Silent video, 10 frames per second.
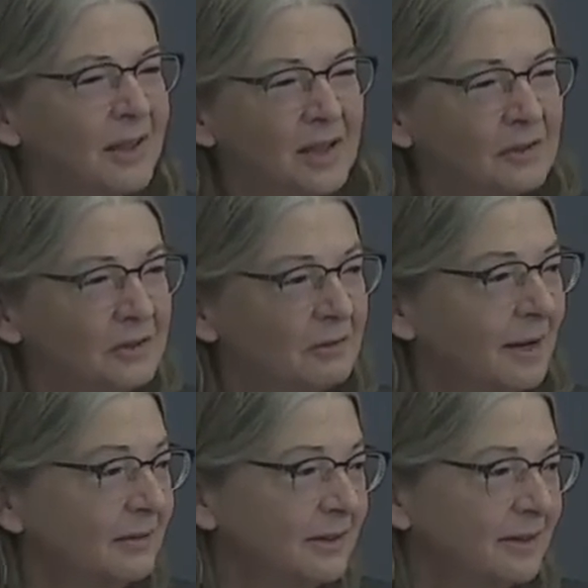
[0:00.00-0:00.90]
gathered
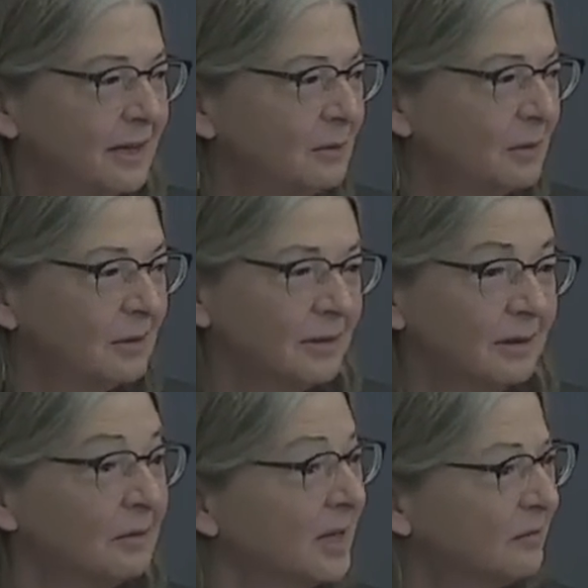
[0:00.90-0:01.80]
around a table
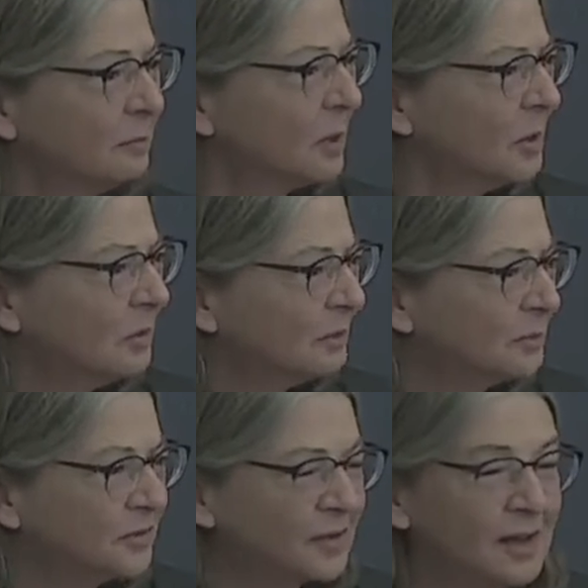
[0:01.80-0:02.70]
and we have
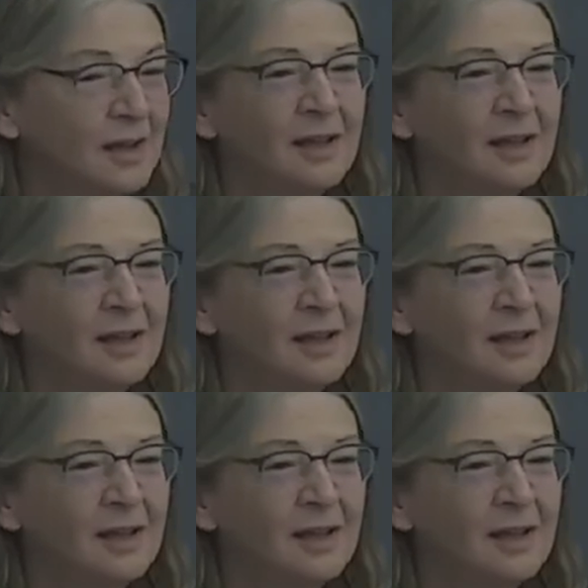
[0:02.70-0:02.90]
poems